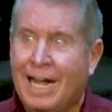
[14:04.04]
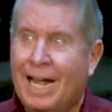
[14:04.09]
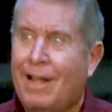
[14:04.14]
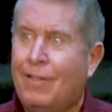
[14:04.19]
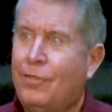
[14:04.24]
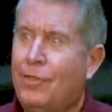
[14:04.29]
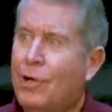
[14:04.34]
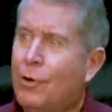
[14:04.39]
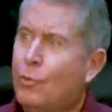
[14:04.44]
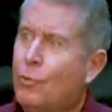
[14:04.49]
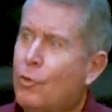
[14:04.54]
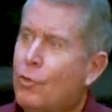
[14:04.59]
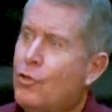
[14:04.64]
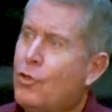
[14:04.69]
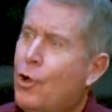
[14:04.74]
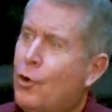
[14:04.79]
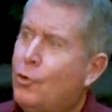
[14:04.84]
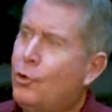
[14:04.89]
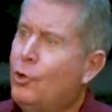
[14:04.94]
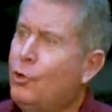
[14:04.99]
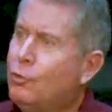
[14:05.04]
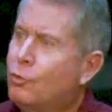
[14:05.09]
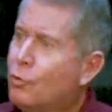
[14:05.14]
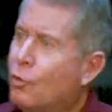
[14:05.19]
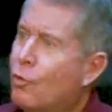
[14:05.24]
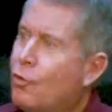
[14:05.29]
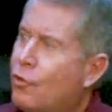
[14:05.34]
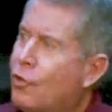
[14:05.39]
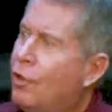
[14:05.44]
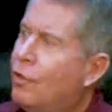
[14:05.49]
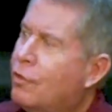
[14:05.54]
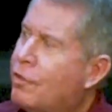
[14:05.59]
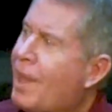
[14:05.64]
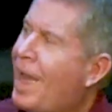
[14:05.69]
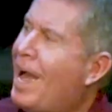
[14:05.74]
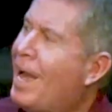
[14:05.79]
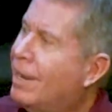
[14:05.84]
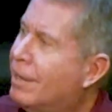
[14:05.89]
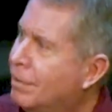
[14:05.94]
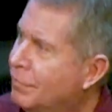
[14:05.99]
and there was no good results
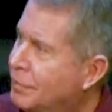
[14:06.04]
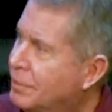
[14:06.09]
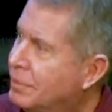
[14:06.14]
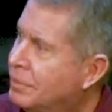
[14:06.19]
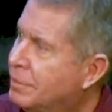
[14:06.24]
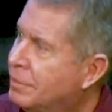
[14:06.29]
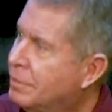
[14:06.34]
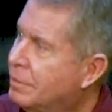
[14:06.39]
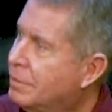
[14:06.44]
out of it.